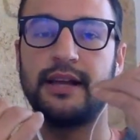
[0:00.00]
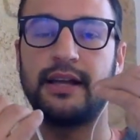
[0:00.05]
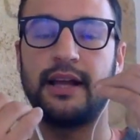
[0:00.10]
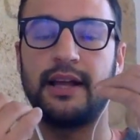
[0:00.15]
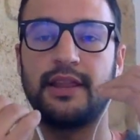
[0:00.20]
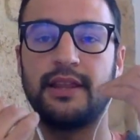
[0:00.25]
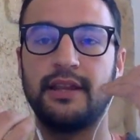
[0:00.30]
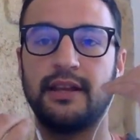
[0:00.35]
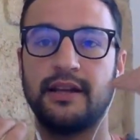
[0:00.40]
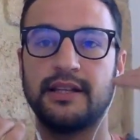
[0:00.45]
Like
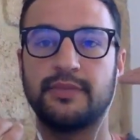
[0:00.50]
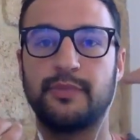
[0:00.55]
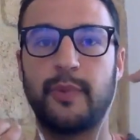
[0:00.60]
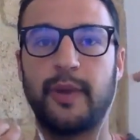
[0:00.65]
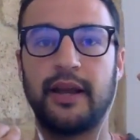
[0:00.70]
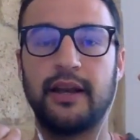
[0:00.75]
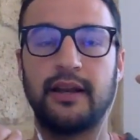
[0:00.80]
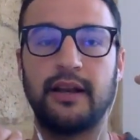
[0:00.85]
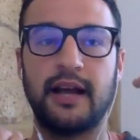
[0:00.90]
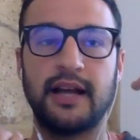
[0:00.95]
I think
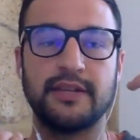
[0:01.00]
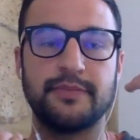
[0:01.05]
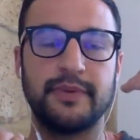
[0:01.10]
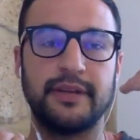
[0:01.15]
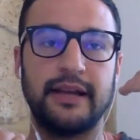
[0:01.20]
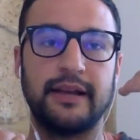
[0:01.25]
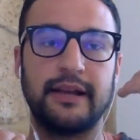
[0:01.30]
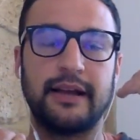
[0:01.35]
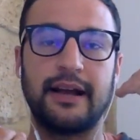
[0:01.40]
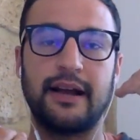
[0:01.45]
Spain has
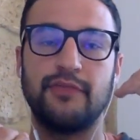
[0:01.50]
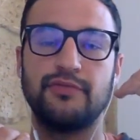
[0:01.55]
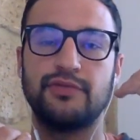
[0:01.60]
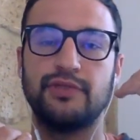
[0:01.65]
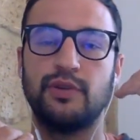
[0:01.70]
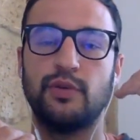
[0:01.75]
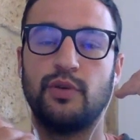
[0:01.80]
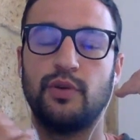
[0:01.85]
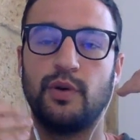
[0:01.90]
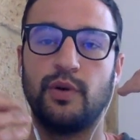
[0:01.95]
been like a
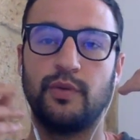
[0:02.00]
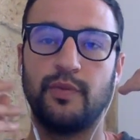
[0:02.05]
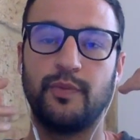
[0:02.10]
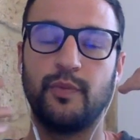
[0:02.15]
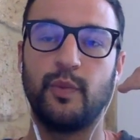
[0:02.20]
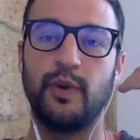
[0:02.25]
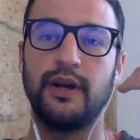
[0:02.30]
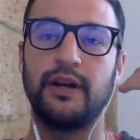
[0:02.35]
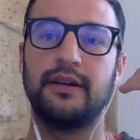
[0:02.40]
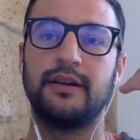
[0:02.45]
country
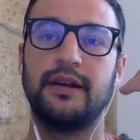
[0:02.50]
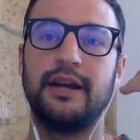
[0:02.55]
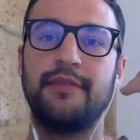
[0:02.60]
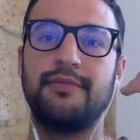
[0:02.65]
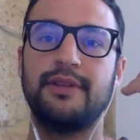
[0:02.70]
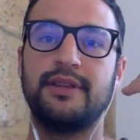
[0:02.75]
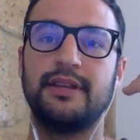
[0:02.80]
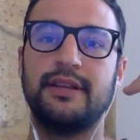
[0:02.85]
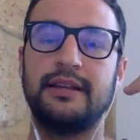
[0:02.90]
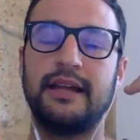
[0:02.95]
where
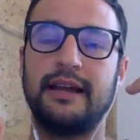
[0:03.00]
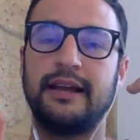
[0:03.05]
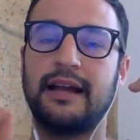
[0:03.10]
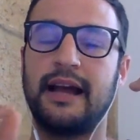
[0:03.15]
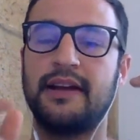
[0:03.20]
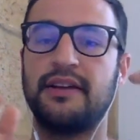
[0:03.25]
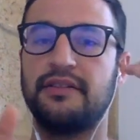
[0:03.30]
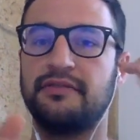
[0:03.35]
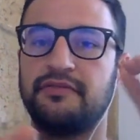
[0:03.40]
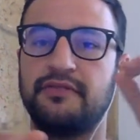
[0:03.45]
everything like
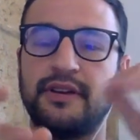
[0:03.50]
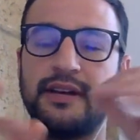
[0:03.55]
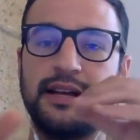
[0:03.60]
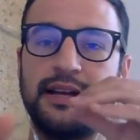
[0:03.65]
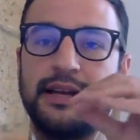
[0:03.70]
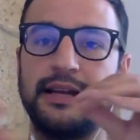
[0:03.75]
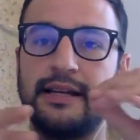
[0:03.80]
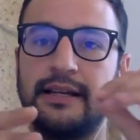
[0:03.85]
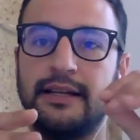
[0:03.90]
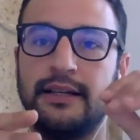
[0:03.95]
kind of
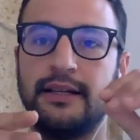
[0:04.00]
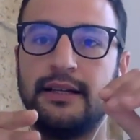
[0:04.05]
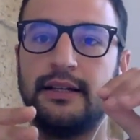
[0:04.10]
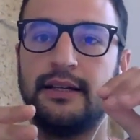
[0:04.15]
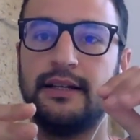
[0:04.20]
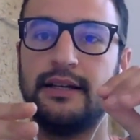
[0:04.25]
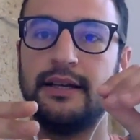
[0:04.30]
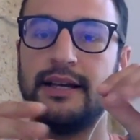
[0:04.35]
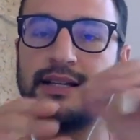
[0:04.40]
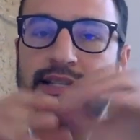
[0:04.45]

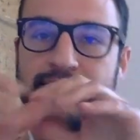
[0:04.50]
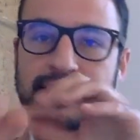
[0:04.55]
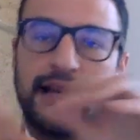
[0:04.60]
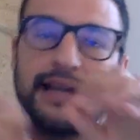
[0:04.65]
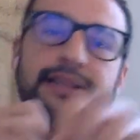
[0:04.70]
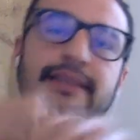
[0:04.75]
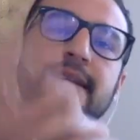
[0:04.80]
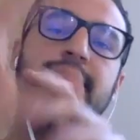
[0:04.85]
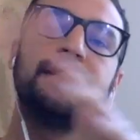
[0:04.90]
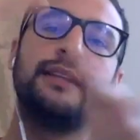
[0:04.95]

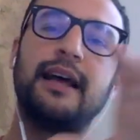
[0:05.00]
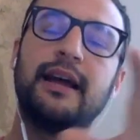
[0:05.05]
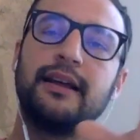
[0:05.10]
started.